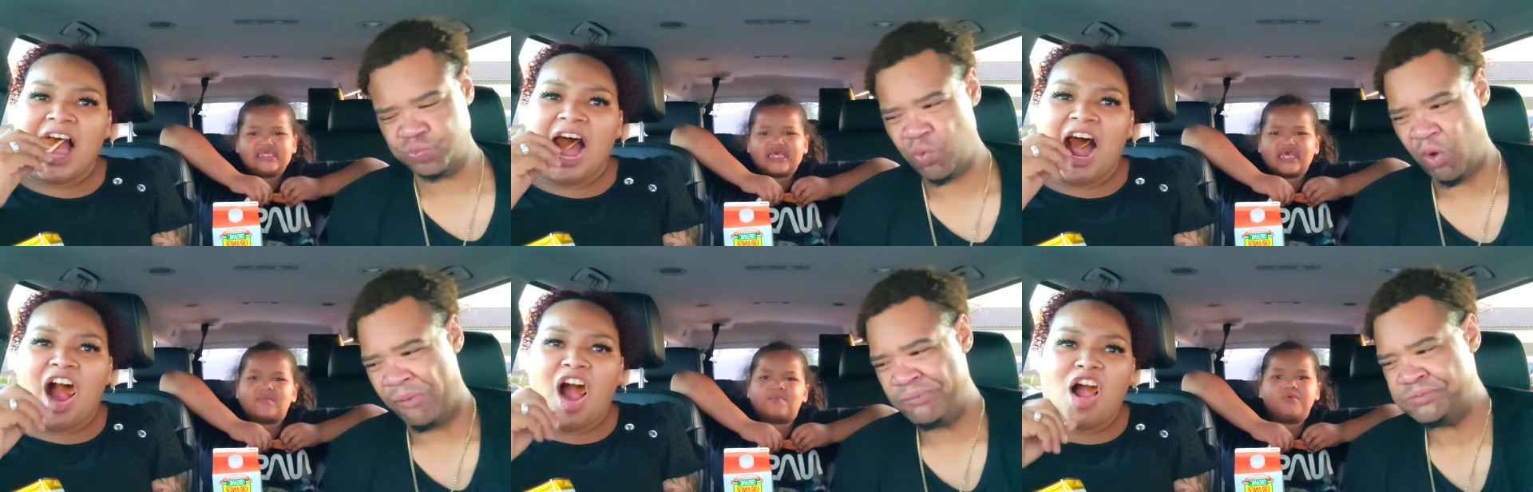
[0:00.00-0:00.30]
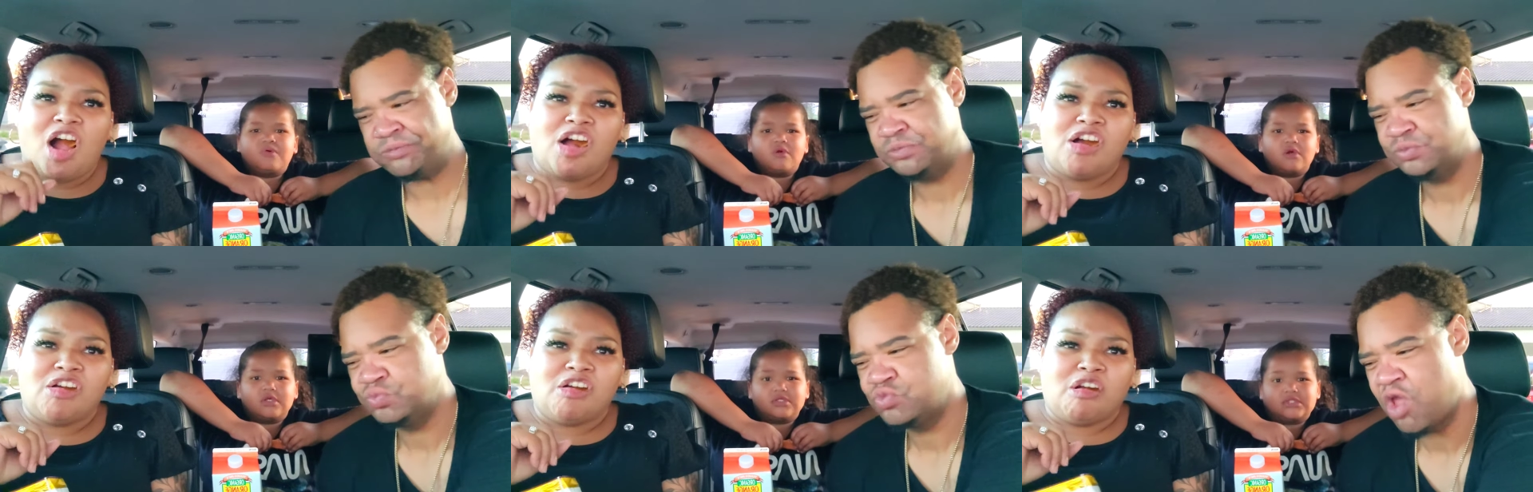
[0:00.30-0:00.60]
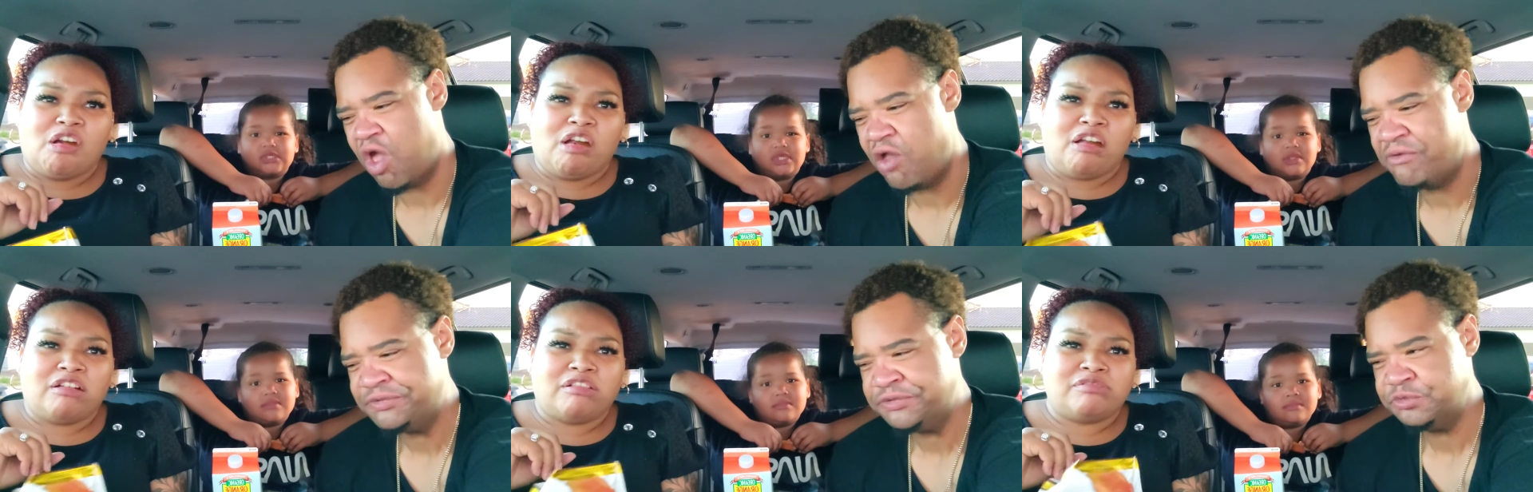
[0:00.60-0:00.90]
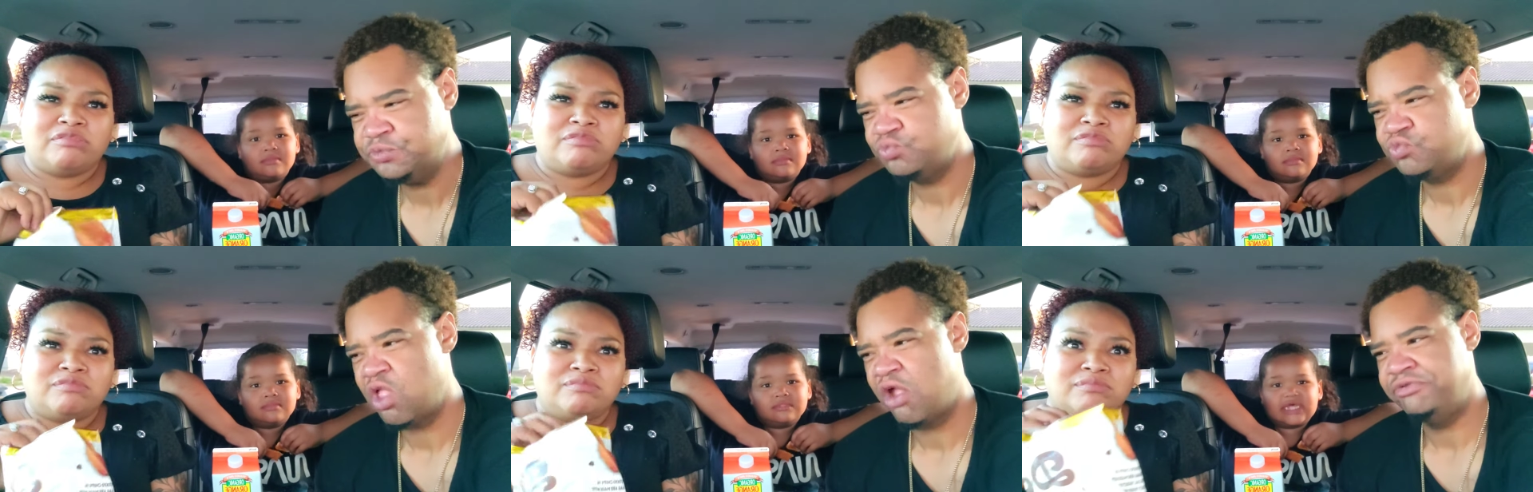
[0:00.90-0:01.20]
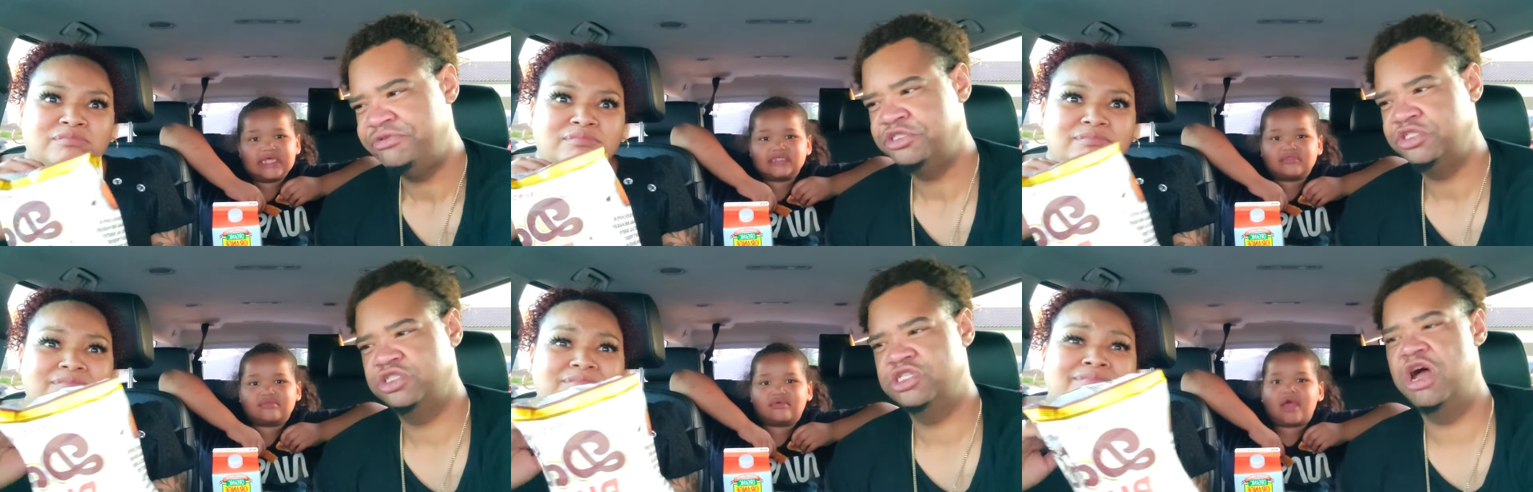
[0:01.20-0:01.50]
Speaker 1: tastes like poison.
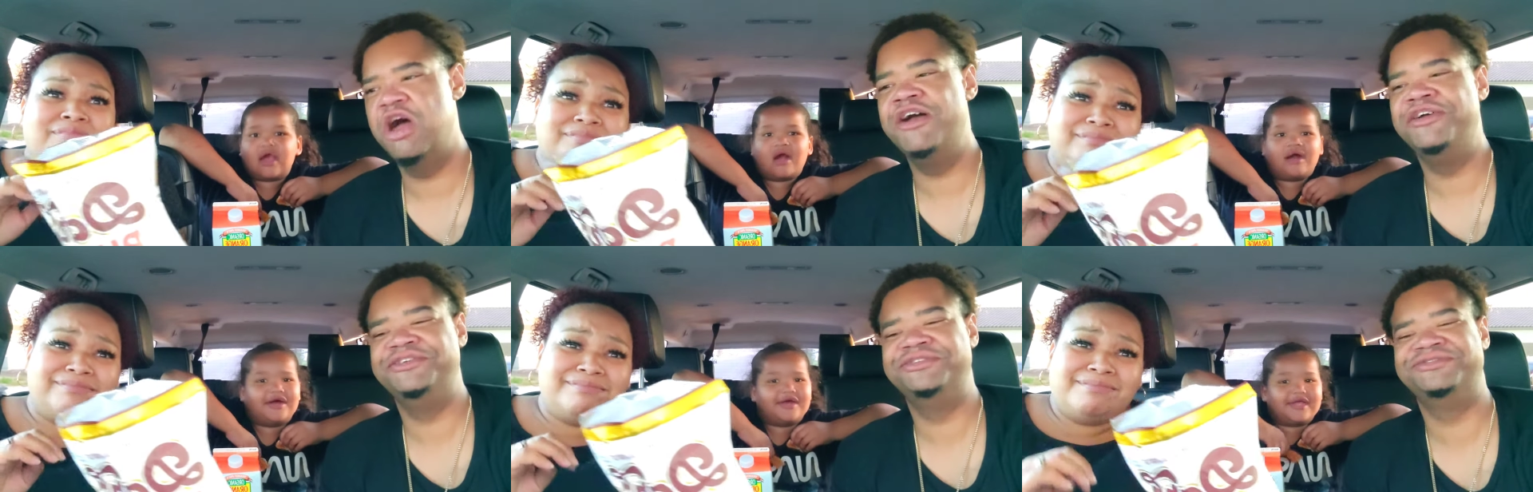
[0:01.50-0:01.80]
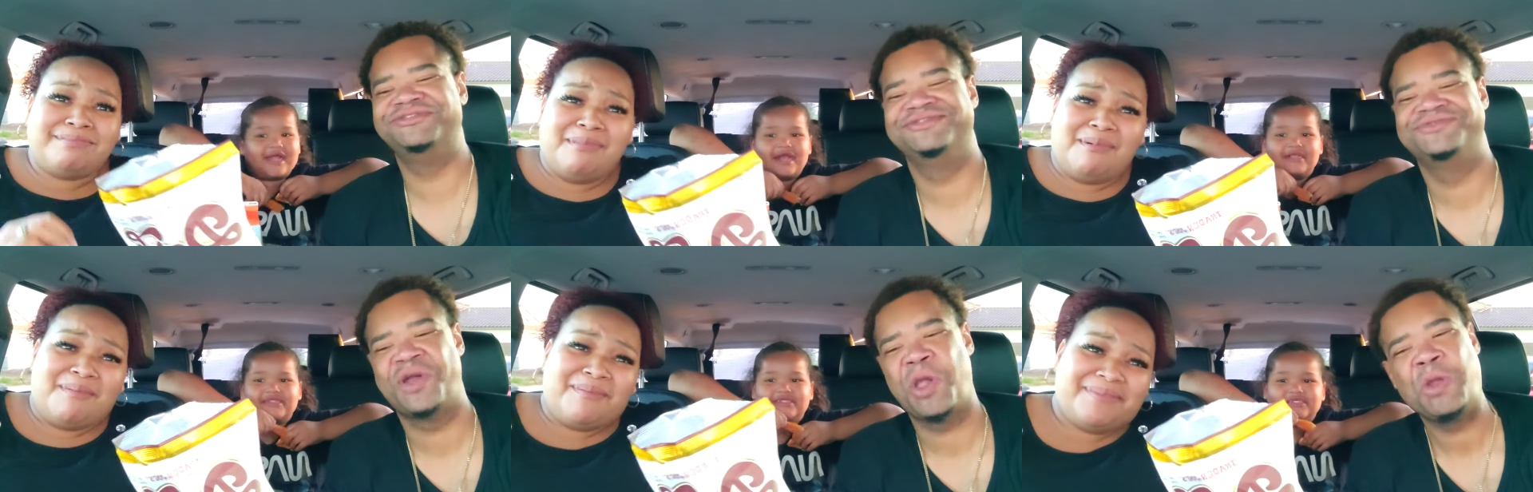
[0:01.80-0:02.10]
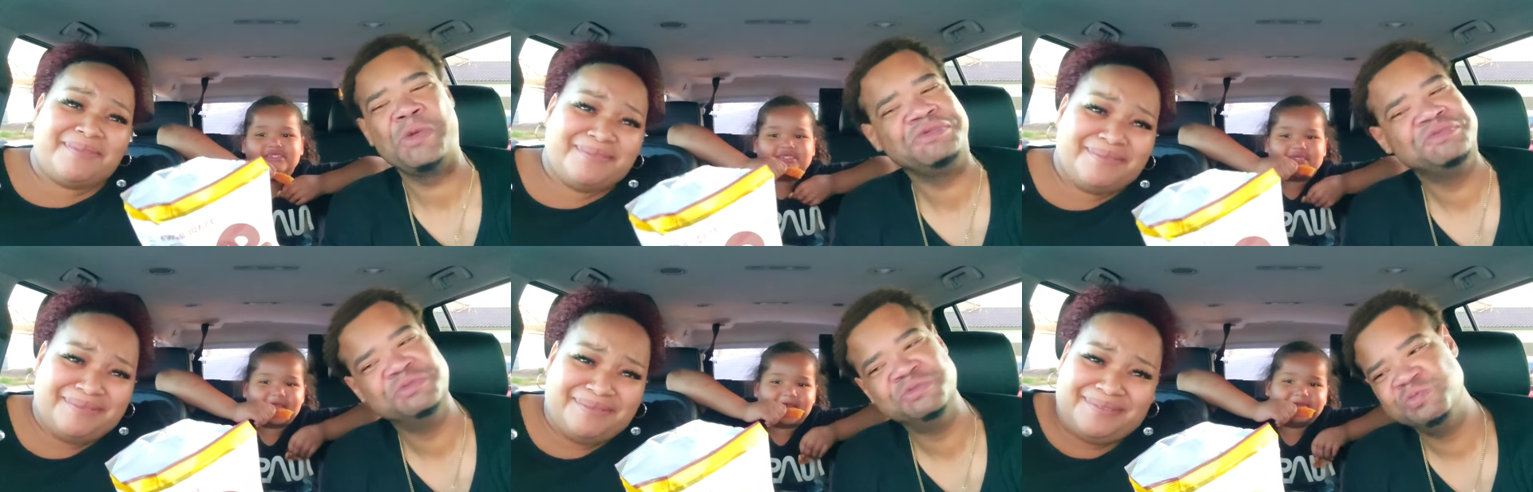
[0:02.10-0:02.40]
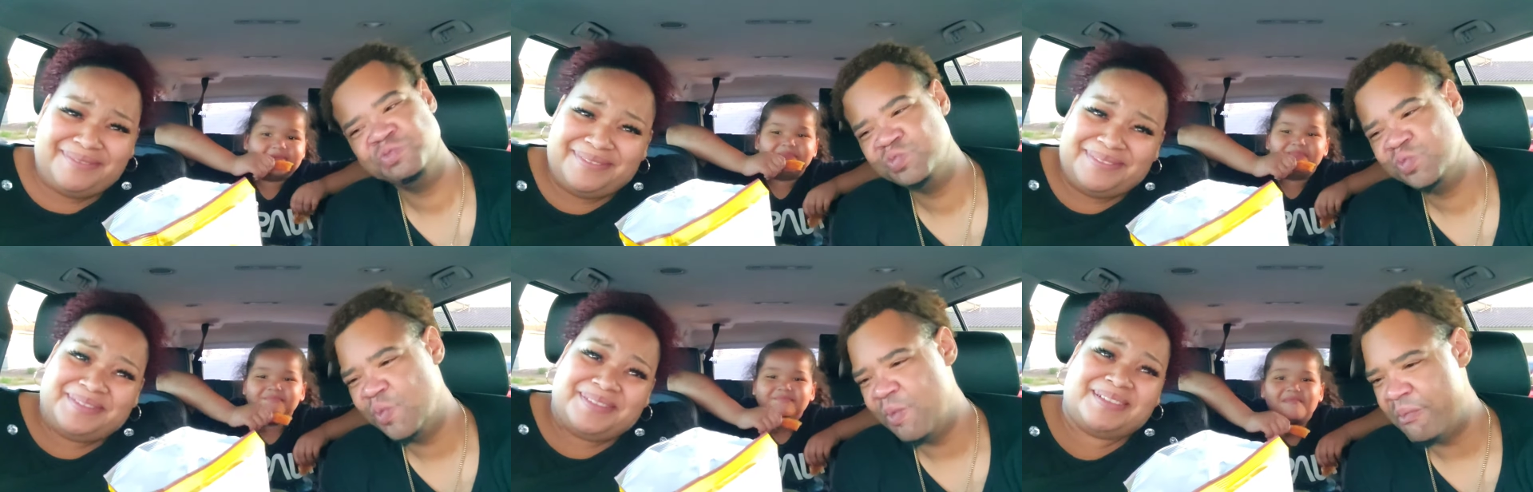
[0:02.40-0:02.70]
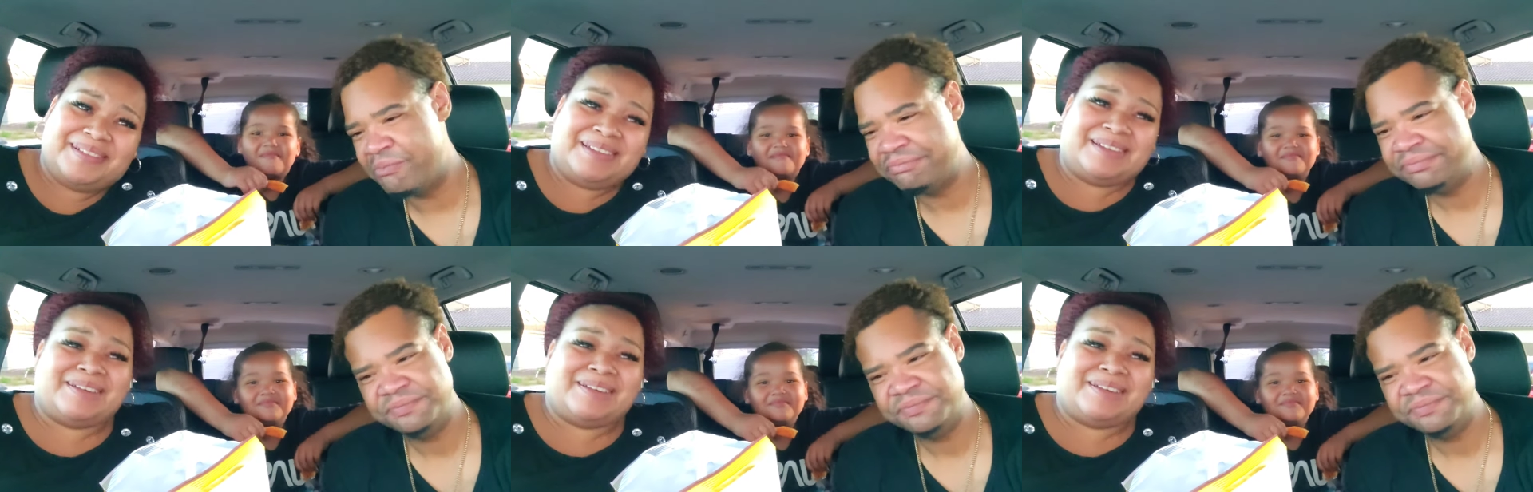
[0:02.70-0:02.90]
That's what I would have to say.